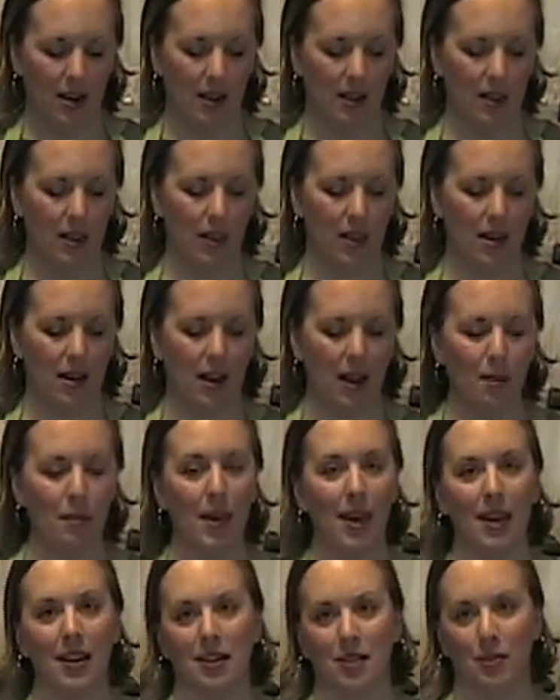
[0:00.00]
And then the
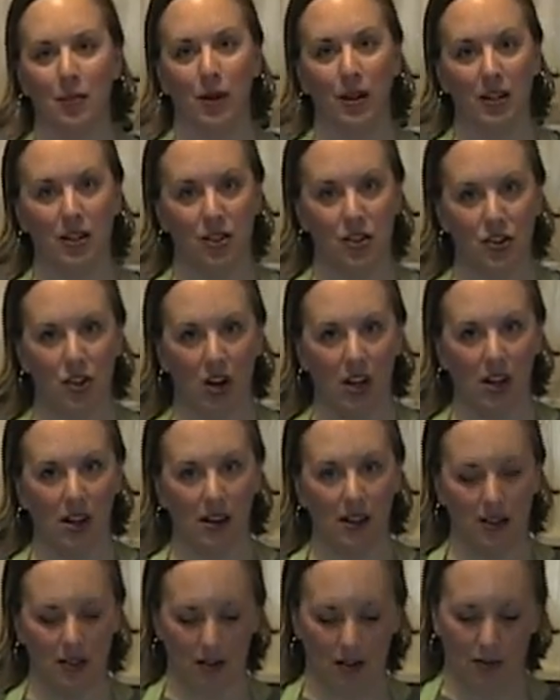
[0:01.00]
nutmeg is pretty
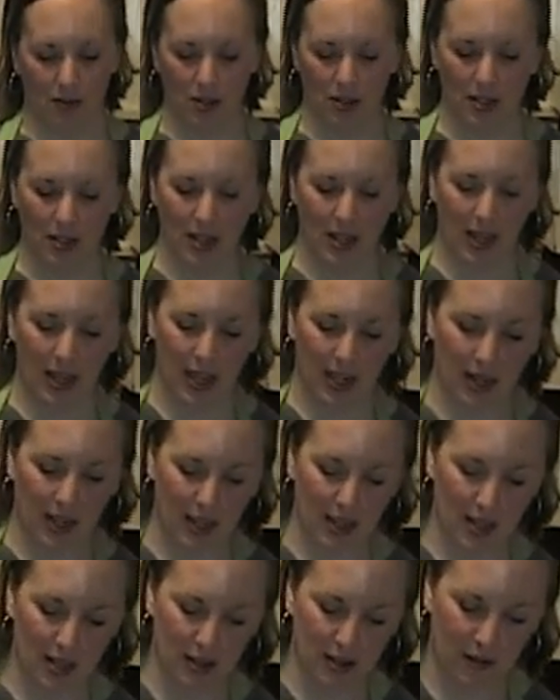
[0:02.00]
strong, so I'm just going to add a
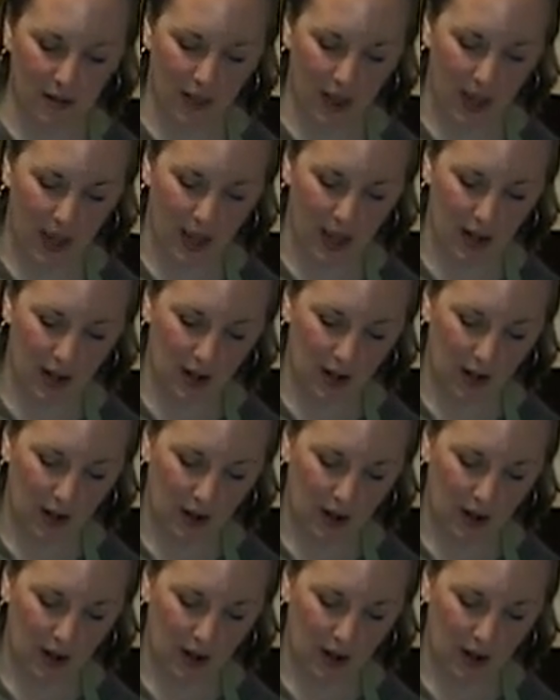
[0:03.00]
hint of that.